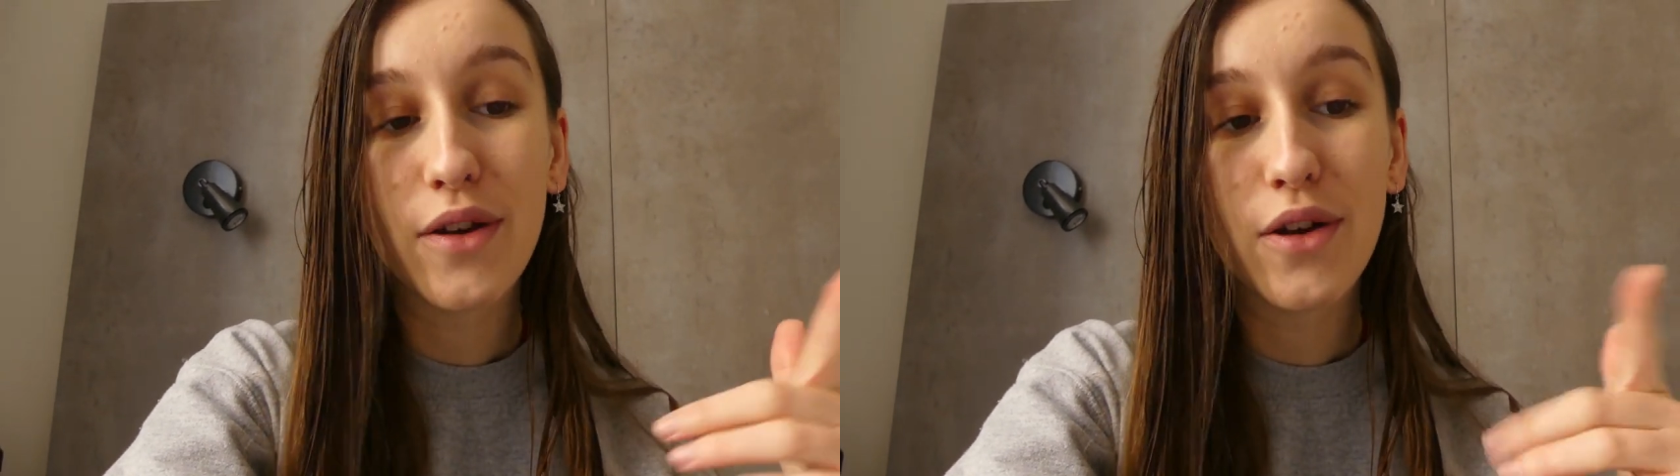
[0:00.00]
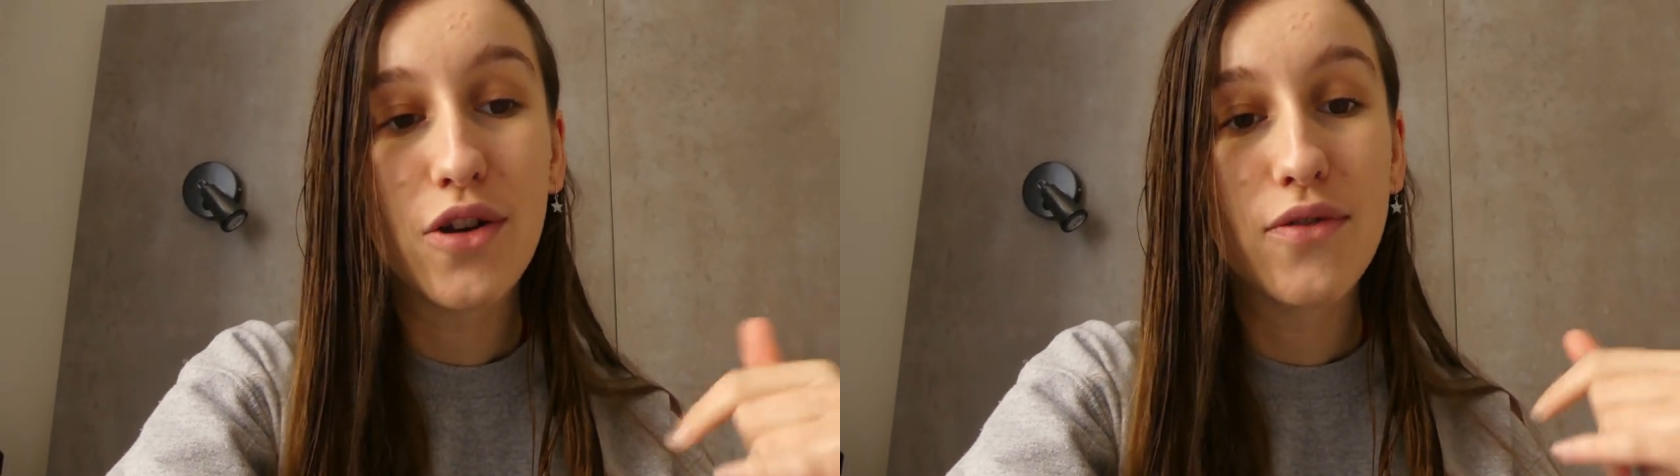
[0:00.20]

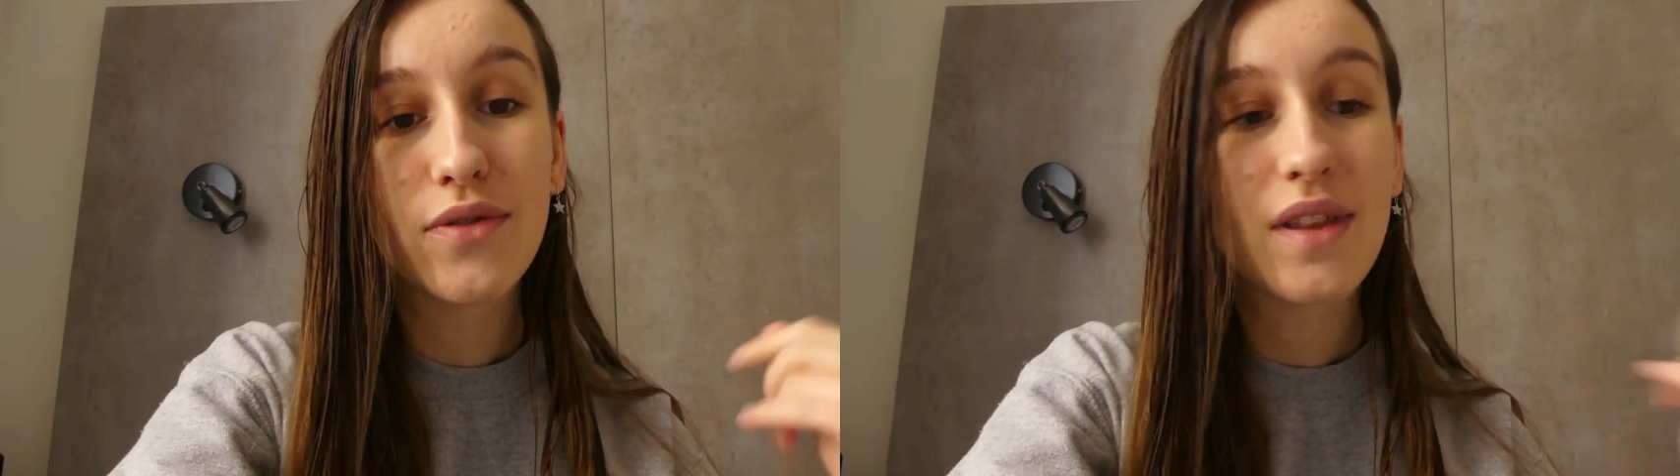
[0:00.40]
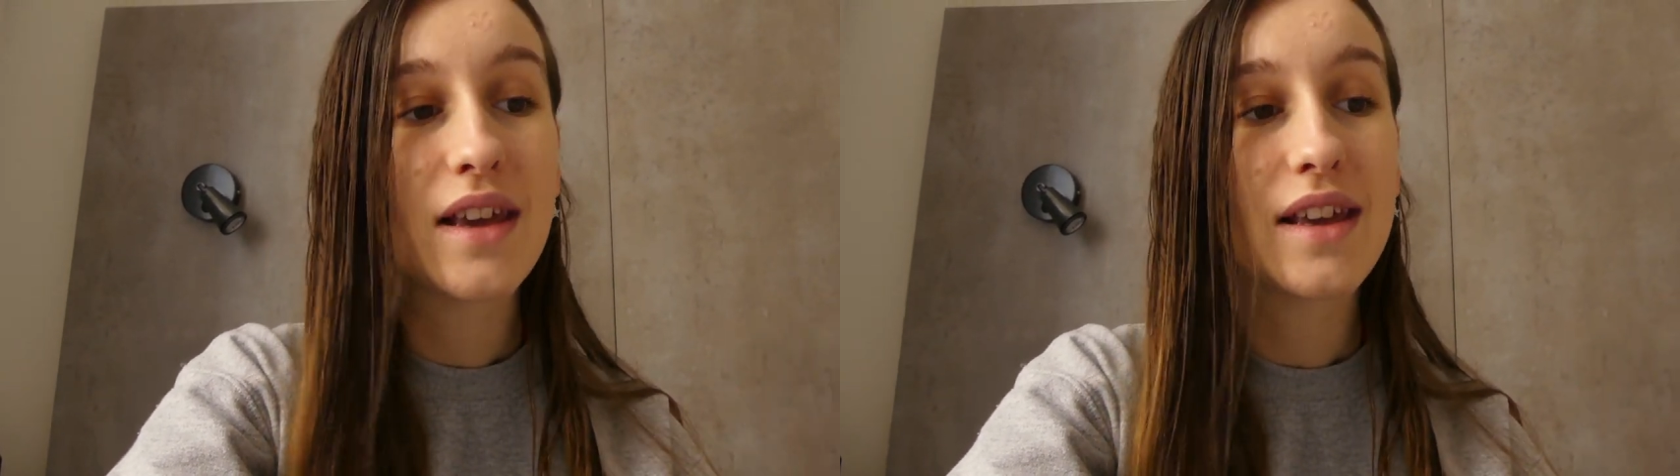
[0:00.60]
of
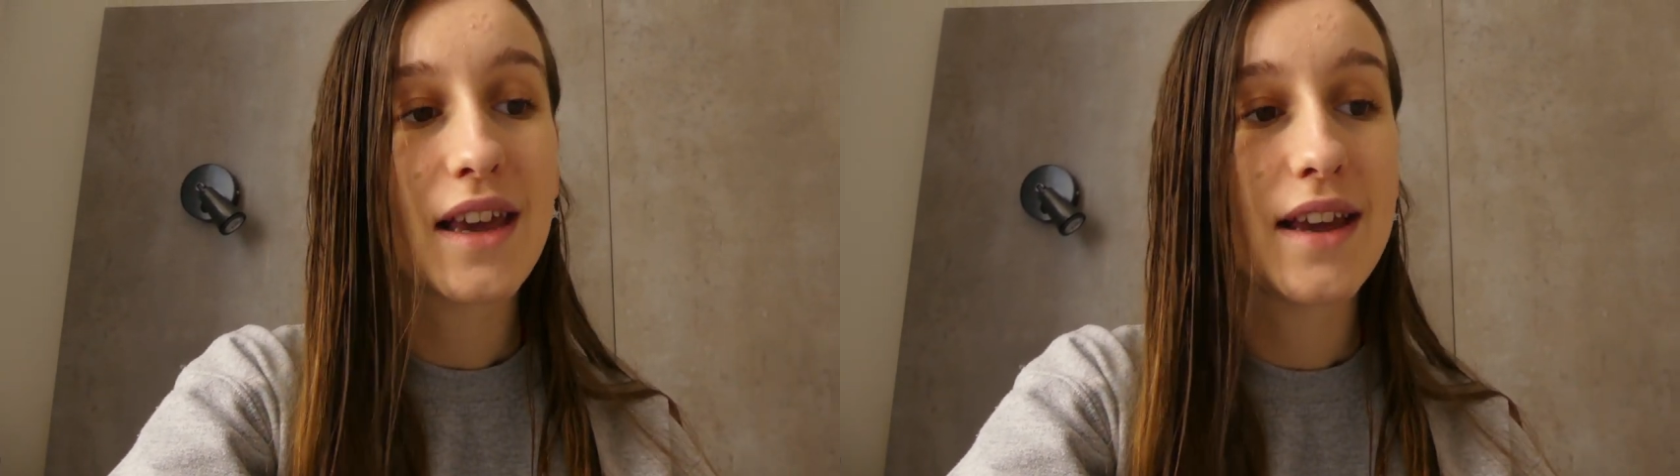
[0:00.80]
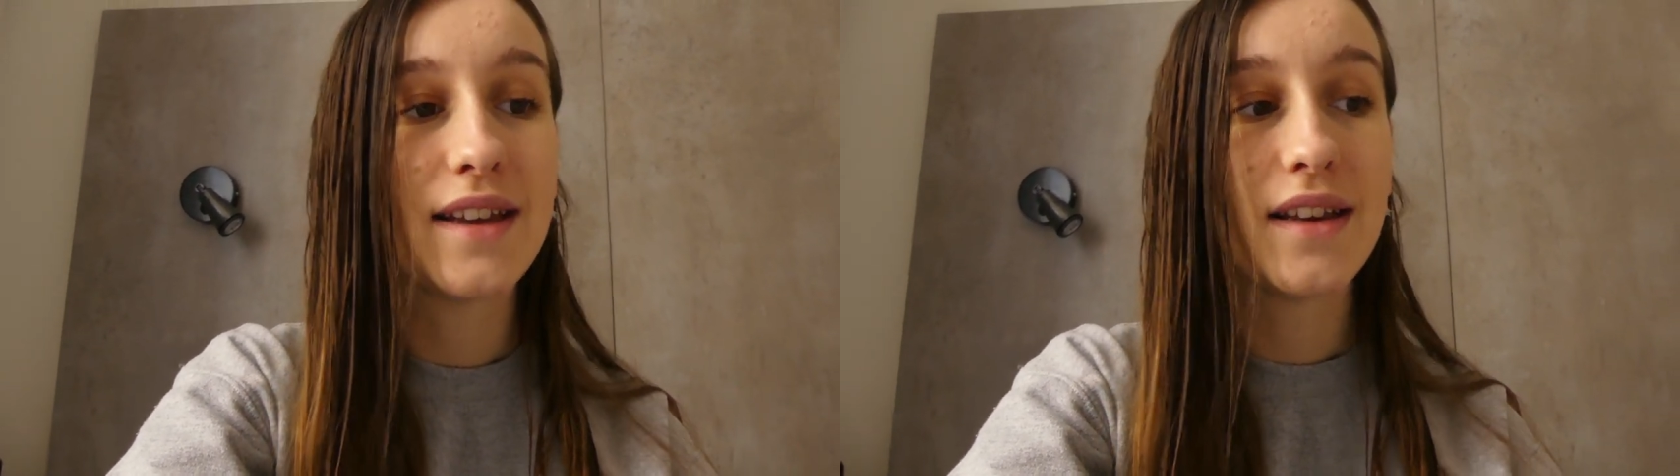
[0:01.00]

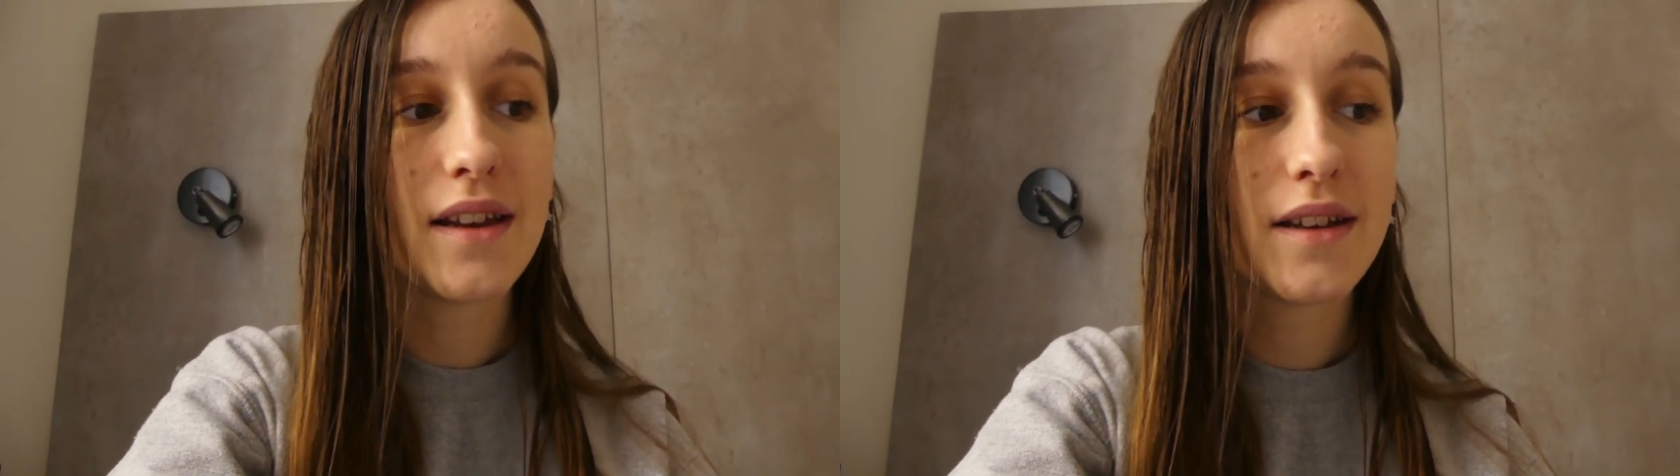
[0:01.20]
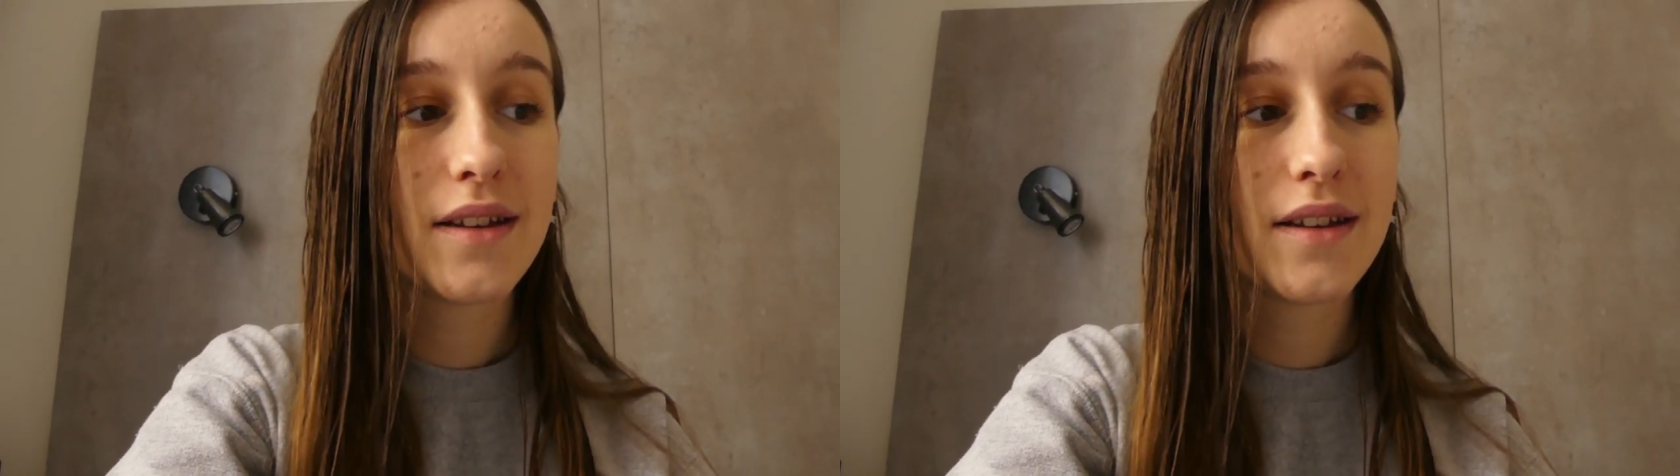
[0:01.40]
taking